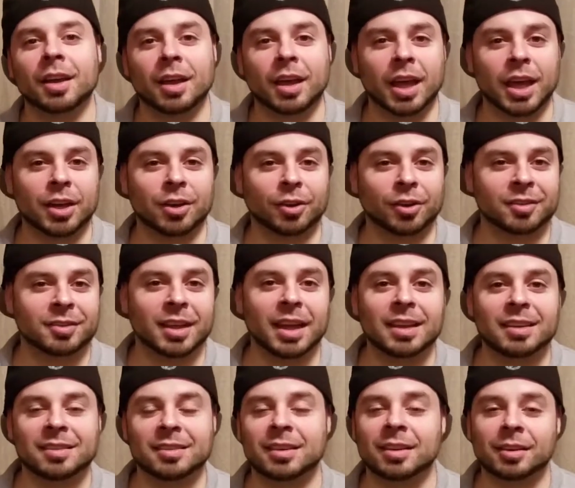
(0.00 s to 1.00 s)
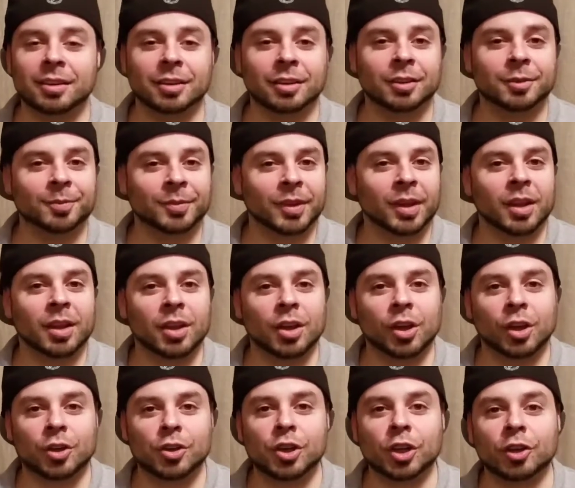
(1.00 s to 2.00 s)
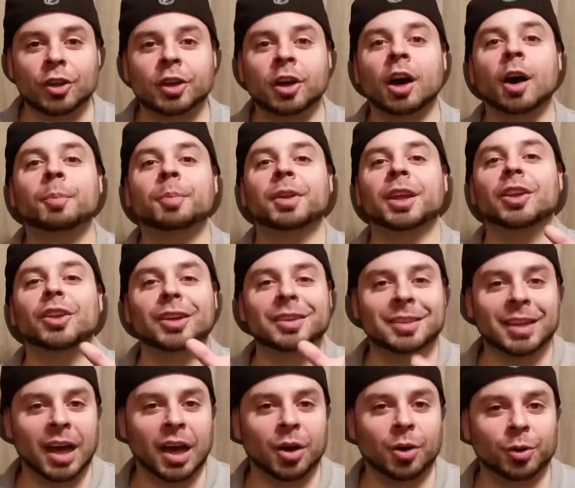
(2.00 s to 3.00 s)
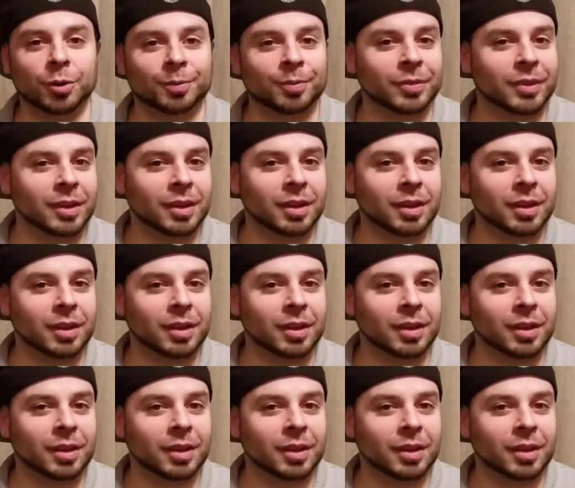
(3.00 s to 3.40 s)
and you can stand still, you can look up and look down.